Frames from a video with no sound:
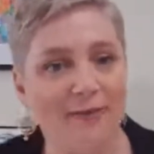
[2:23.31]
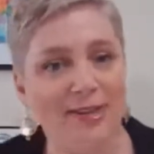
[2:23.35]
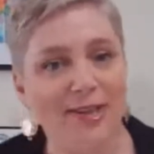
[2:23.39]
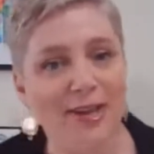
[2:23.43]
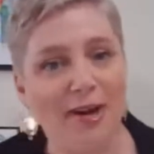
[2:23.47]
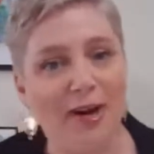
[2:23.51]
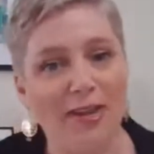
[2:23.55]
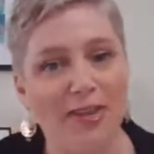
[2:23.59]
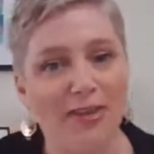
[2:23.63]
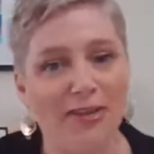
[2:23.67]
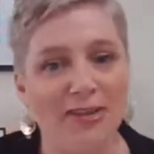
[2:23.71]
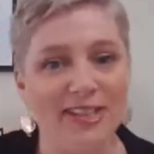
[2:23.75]
So
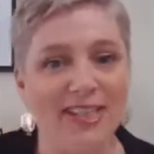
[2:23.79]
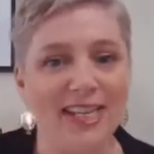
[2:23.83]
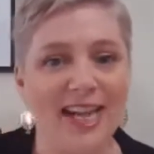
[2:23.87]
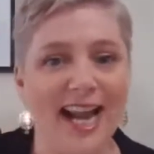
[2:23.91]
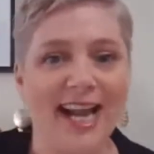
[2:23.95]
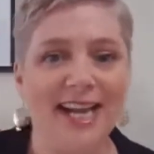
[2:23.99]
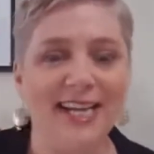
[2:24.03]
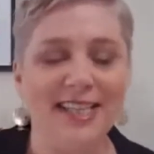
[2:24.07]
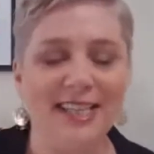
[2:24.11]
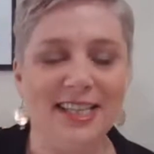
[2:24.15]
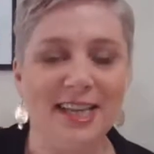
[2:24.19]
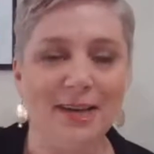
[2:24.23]
I thought
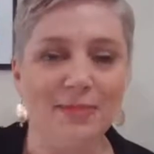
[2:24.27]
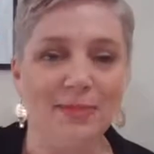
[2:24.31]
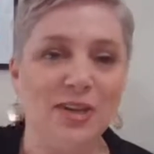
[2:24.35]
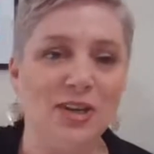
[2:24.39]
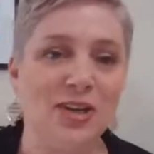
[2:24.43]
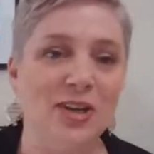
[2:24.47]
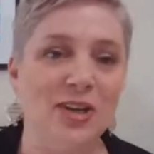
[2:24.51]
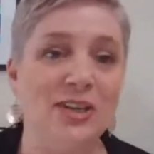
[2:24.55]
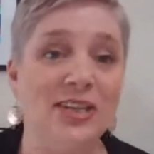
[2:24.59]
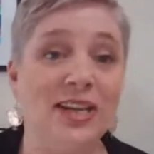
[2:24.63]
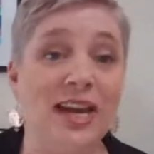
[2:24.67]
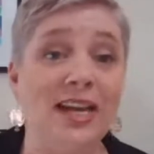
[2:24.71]
today's Tips
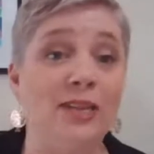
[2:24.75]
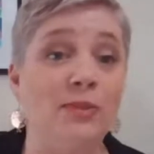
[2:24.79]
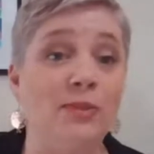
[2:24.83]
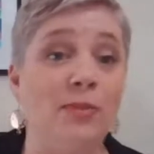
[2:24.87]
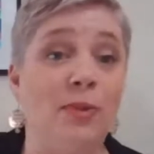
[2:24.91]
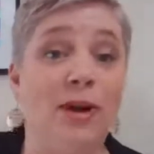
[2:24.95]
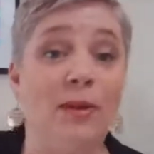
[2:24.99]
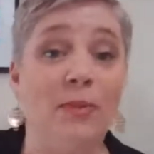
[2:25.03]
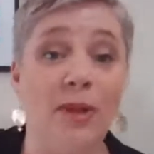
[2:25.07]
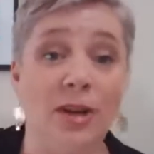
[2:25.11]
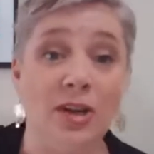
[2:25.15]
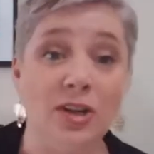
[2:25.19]
Tuesdays,
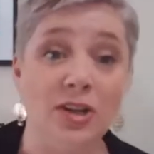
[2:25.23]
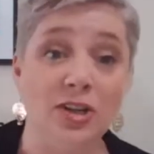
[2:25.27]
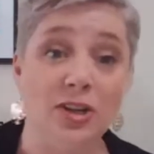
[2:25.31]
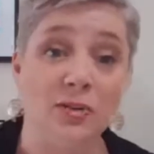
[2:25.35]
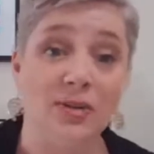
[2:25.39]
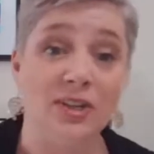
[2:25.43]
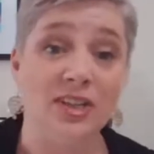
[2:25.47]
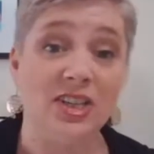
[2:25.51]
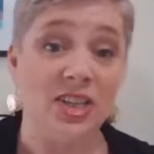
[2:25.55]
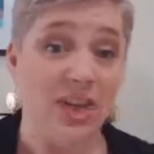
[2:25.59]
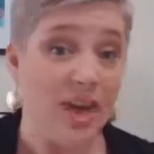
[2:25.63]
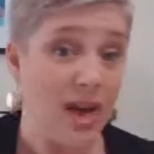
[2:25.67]
what I'm going to do
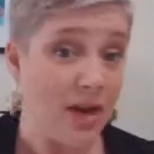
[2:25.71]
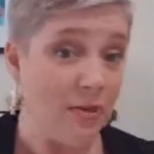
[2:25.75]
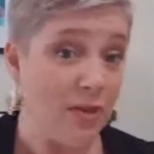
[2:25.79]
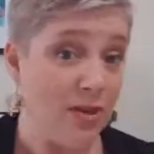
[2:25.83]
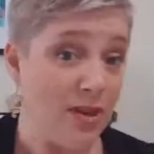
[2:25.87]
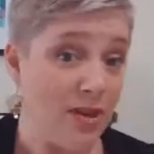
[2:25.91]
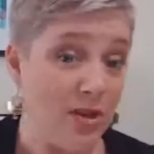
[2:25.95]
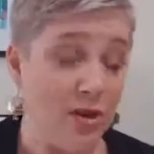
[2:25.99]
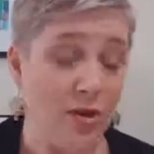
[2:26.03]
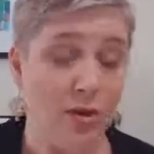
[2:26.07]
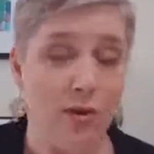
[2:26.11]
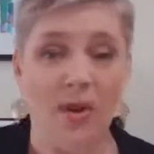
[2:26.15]
is share with
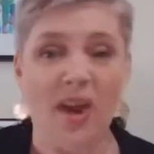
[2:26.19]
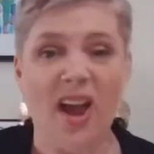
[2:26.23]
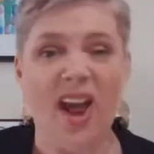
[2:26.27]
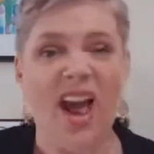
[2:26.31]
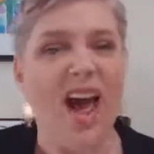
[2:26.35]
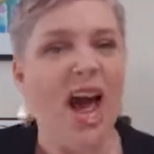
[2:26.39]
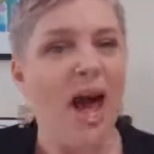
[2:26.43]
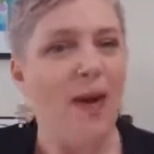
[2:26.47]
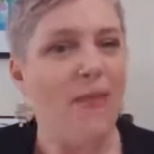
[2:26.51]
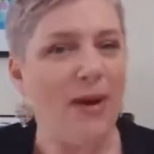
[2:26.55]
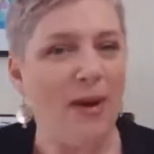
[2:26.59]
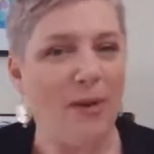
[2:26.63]
you
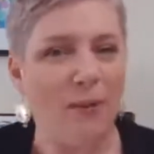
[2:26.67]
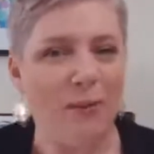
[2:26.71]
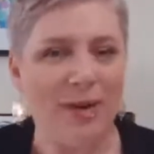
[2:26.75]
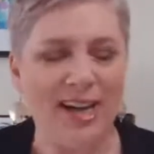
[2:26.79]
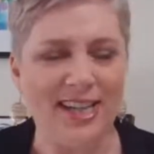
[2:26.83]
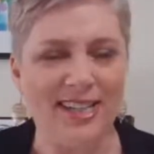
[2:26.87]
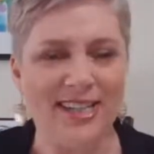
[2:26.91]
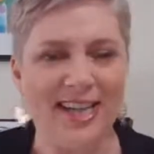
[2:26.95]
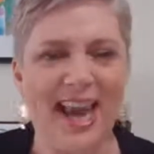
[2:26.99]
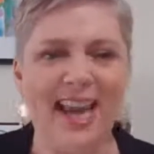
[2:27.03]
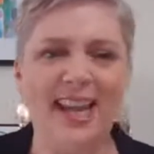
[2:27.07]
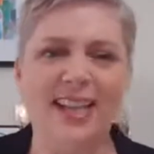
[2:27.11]
about what
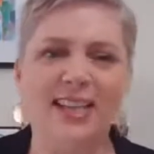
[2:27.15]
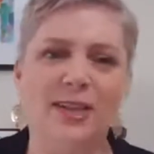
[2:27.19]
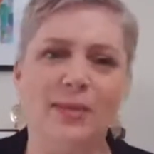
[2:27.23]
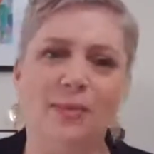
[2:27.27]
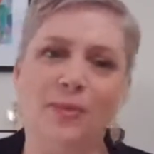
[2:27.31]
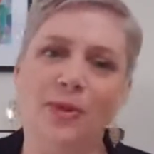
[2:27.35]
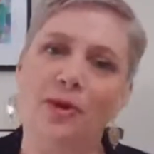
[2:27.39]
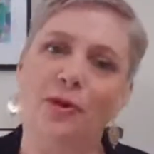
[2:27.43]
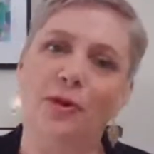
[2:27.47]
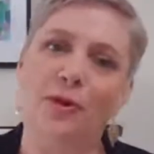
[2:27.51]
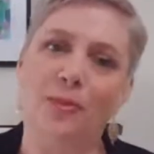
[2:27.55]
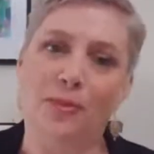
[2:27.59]
it takes to
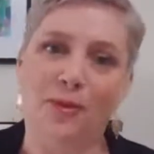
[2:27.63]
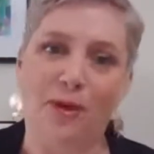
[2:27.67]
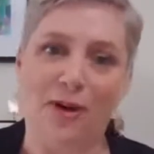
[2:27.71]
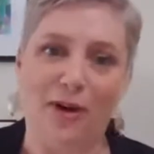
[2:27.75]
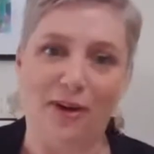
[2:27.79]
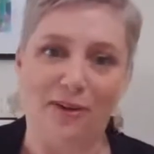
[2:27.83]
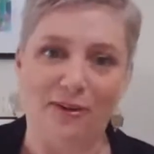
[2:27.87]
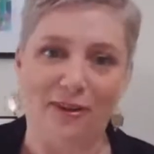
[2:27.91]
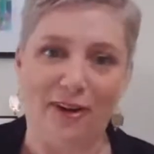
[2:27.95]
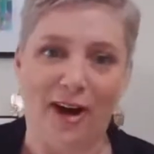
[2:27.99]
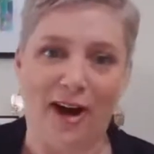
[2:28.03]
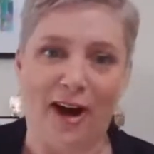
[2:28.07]
build a
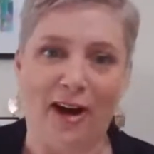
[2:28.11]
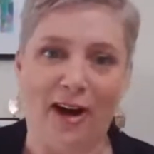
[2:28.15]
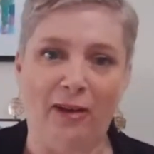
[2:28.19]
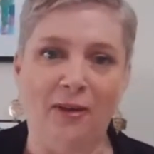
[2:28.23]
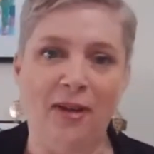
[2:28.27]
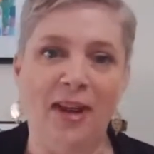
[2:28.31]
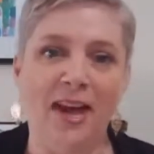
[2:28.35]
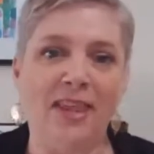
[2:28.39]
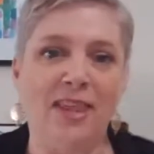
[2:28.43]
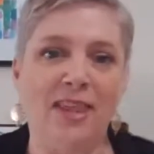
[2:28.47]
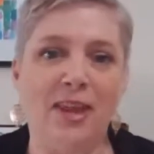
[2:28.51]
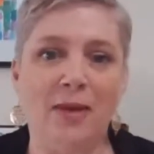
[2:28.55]
profile
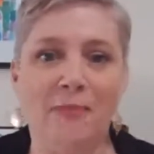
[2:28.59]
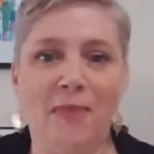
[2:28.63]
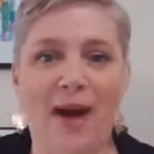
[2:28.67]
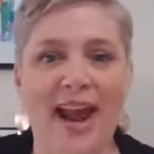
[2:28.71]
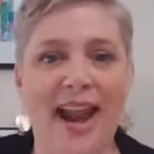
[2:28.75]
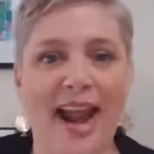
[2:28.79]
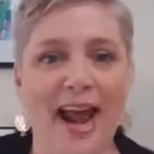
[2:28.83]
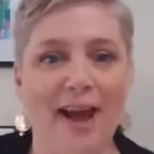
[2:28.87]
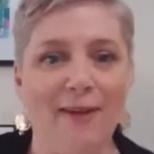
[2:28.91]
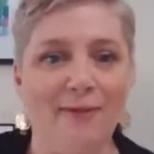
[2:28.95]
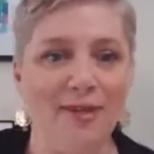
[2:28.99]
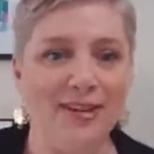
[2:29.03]
that might
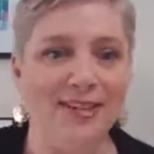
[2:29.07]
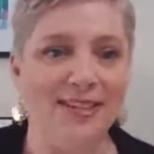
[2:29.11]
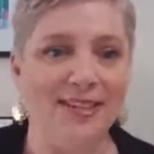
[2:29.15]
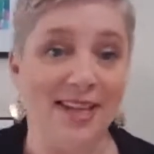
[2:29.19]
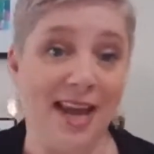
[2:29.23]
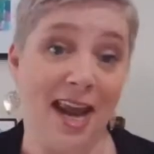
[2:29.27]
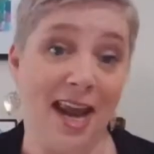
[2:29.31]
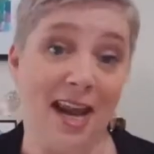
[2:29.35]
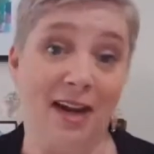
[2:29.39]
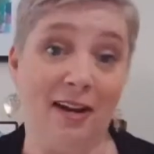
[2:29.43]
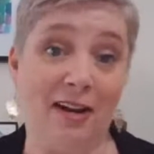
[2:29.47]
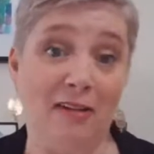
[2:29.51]
have you
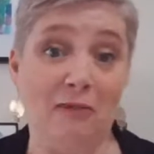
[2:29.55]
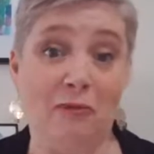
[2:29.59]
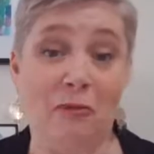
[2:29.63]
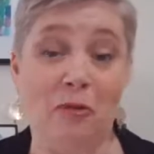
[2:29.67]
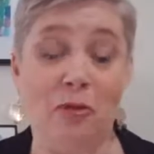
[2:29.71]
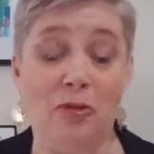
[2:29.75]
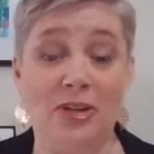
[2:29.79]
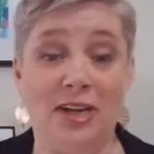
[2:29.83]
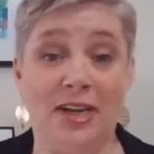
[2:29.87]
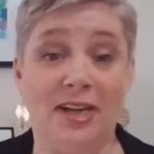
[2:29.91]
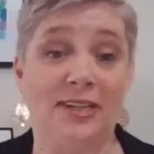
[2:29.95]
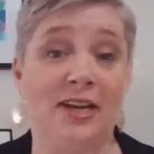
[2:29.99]
seen
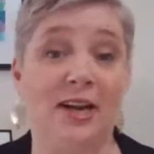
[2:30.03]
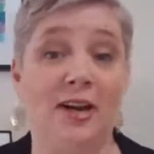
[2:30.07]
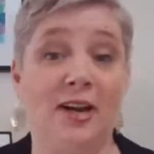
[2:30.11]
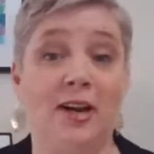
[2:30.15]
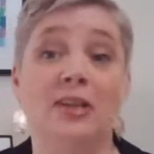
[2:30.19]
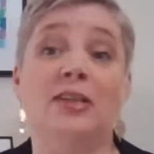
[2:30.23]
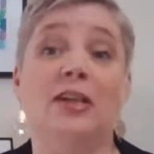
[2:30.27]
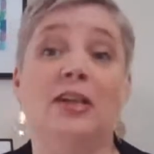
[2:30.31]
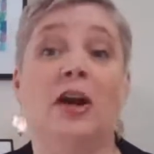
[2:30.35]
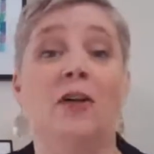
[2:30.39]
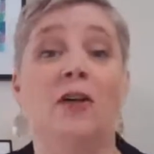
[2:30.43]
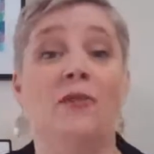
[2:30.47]
looked as
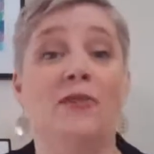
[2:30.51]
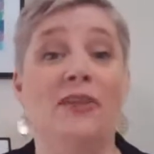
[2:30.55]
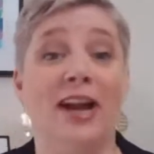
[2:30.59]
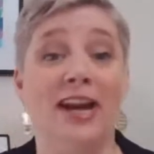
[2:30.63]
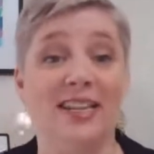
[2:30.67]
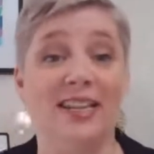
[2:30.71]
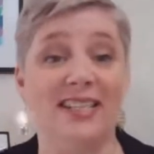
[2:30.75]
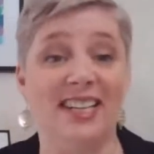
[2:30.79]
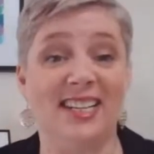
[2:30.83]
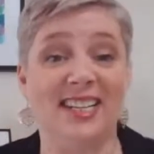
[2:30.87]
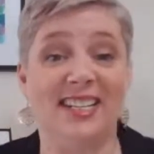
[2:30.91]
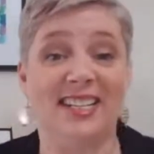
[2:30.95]
an
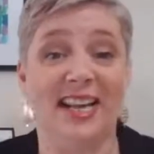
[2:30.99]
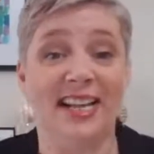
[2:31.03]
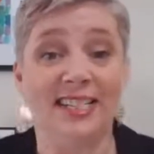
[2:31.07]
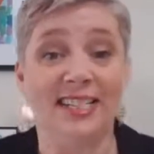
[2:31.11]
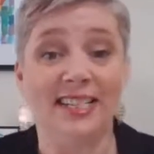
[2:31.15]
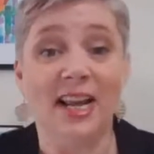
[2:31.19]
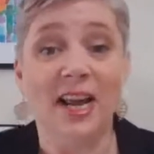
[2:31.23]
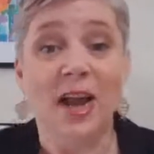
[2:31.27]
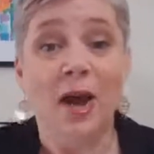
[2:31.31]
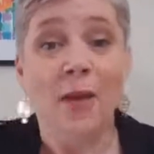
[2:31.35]
overnight success.